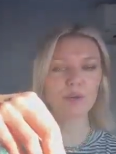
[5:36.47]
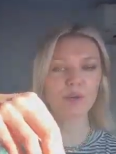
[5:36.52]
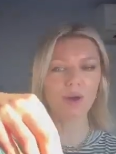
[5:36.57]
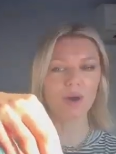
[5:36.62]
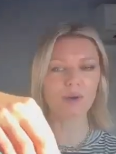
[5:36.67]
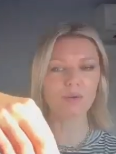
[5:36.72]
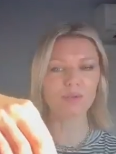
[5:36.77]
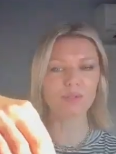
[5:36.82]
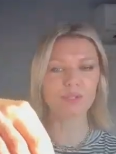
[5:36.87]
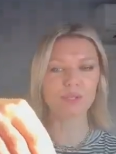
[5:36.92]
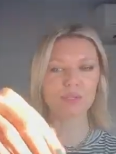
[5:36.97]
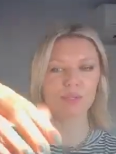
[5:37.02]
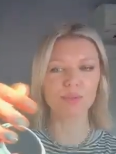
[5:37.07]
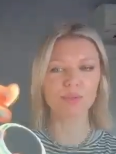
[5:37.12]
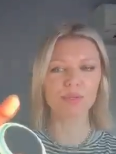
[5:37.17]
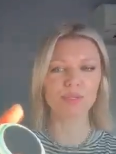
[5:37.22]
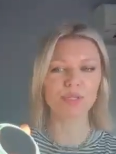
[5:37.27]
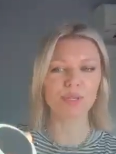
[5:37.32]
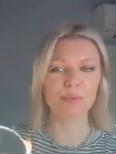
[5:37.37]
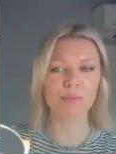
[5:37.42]
know how to
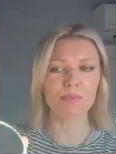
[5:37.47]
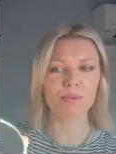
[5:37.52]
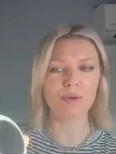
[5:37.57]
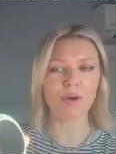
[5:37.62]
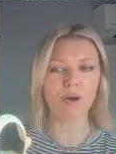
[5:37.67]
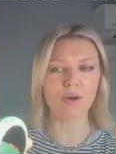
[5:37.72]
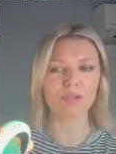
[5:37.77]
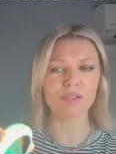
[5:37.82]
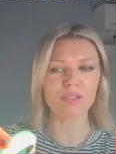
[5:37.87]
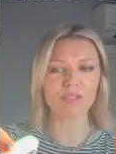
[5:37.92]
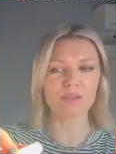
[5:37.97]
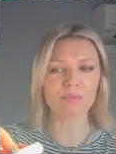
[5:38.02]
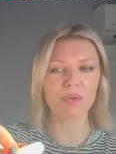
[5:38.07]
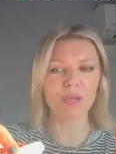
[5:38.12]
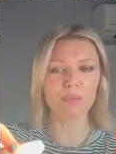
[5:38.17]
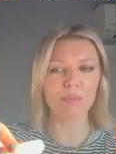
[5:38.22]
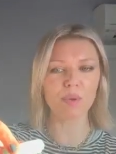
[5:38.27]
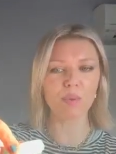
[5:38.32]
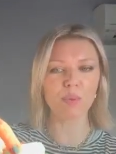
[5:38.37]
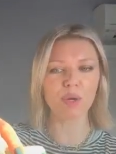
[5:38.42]
use the bronzer.
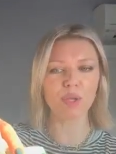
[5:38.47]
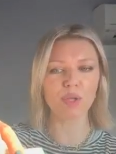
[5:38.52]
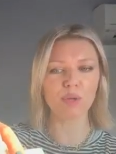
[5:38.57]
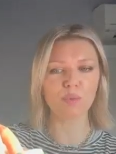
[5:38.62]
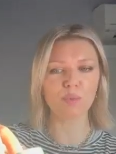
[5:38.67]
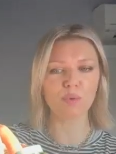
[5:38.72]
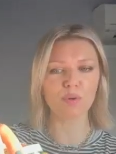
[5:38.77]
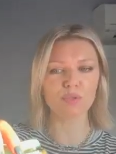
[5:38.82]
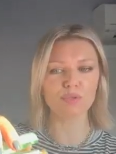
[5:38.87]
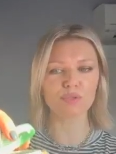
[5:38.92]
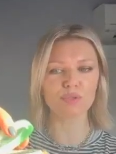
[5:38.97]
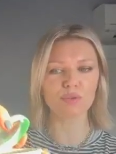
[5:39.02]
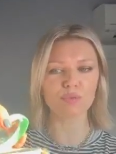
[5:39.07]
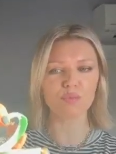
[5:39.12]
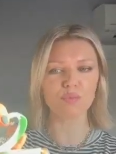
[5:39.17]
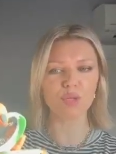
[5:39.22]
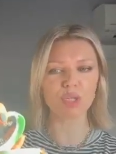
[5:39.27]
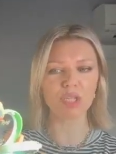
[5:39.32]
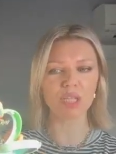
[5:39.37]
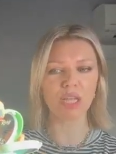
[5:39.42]
Maybe when you want to
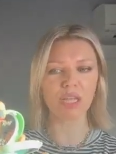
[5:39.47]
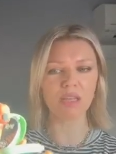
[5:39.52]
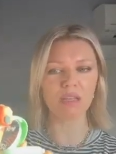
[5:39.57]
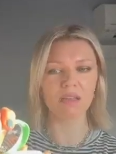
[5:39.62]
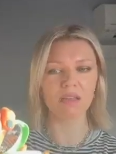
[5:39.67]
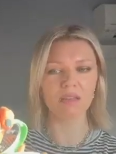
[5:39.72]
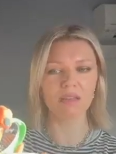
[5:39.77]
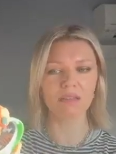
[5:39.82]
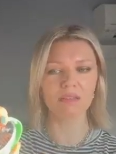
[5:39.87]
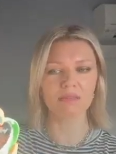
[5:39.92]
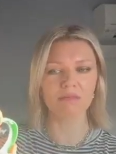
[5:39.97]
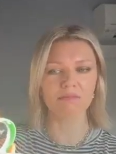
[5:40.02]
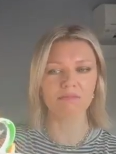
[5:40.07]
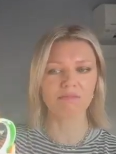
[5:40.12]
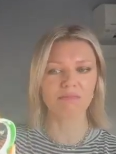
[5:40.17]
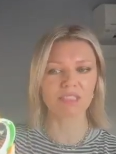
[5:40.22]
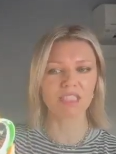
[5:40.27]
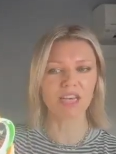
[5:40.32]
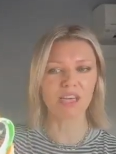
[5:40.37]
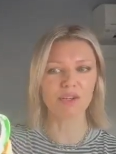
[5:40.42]
really
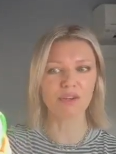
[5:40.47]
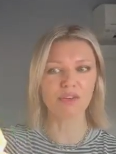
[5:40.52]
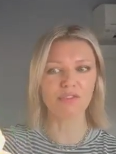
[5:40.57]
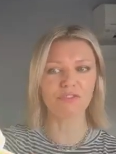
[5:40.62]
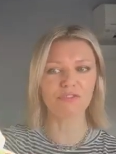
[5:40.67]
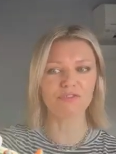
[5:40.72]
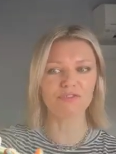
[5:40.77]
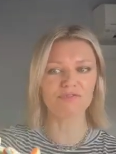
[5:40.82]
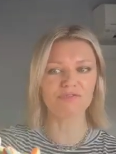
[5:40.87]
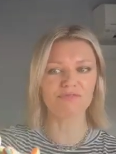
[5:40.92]
kind of